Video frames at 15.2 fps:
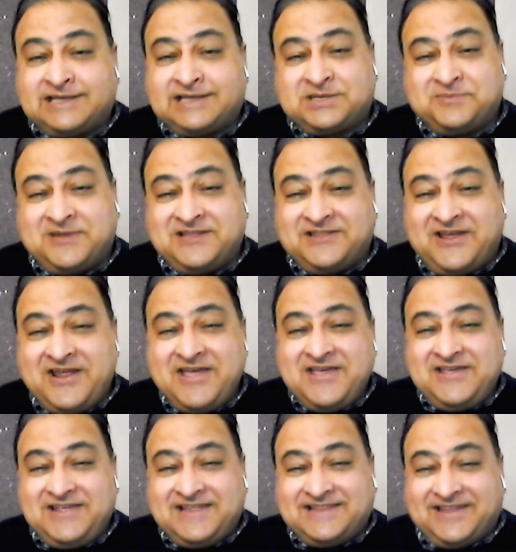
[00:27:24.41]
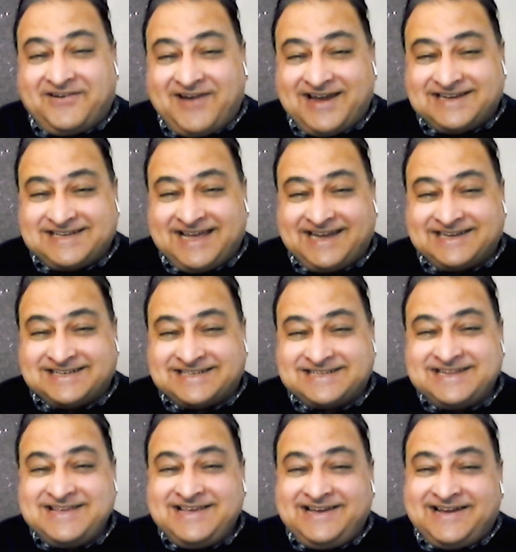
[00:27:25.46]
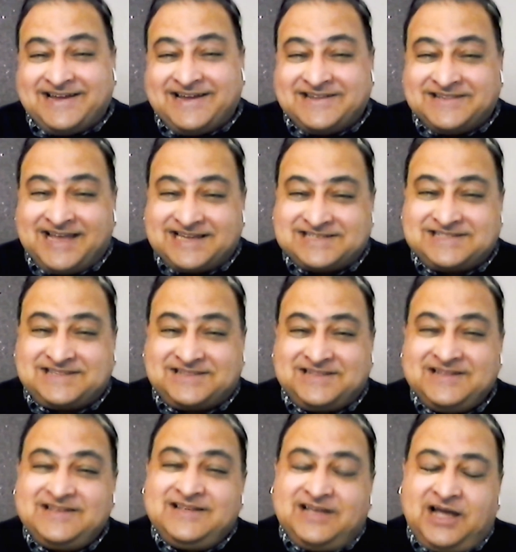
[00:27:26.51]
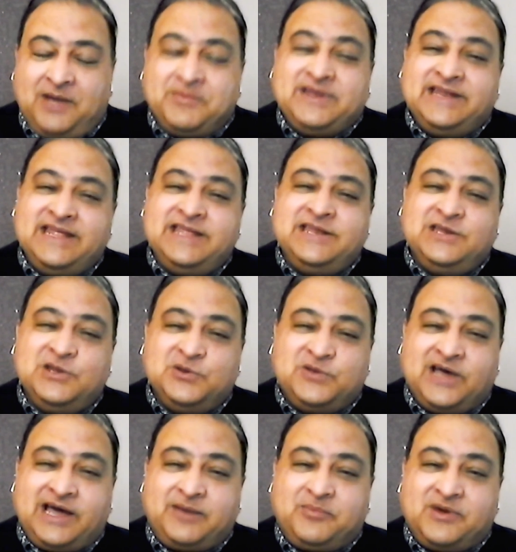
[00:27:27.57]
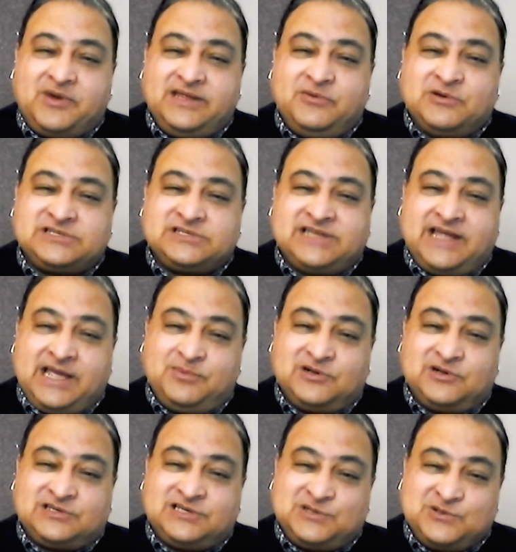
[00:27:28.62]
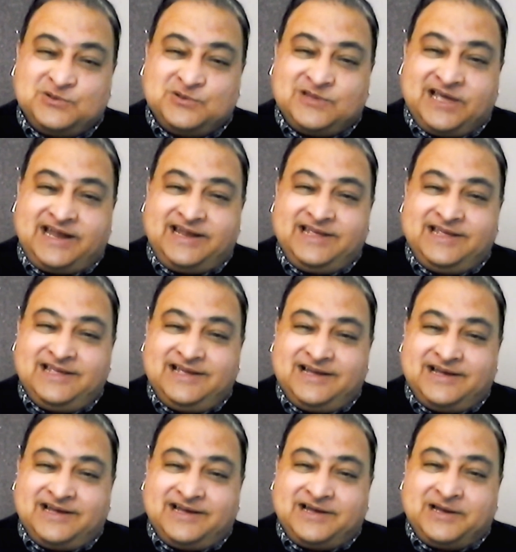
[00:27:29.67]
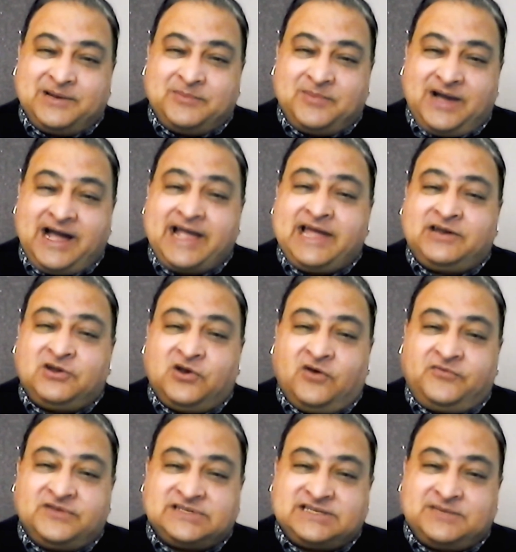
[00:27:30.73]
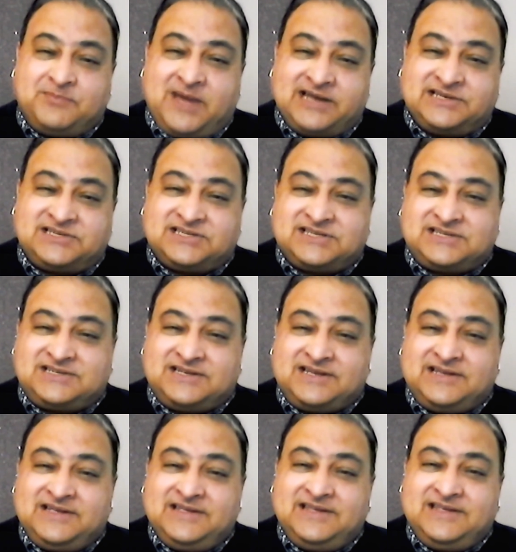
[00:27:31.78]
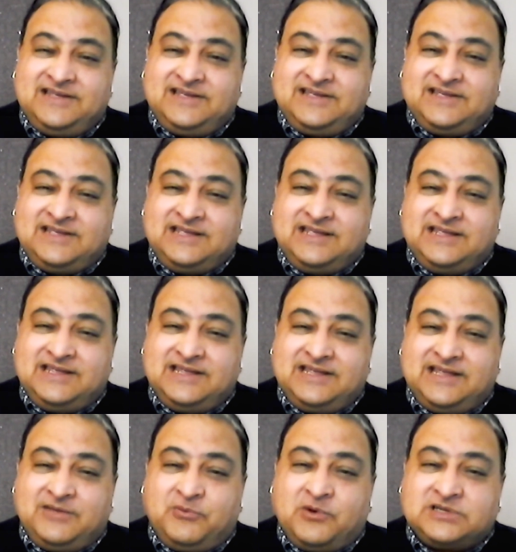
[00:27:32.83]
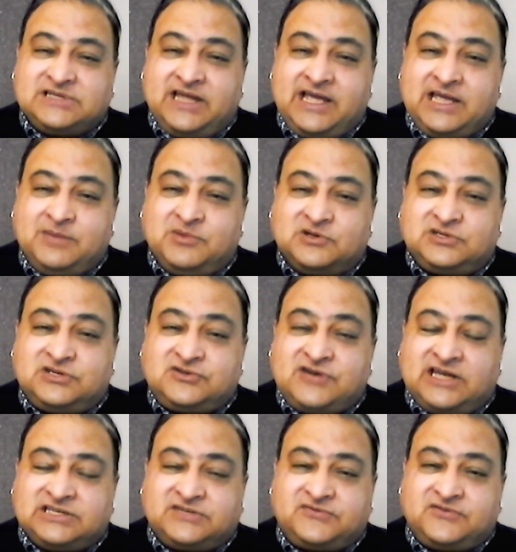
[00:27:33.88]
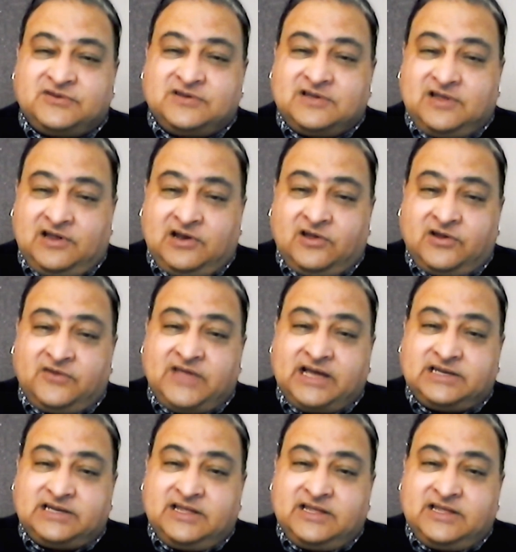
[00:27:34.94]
it has to be in the right hands. And I mean, he knew that, but he wasn't able to do that. I had an office in Manchester. He wasn't able to transfer a lot of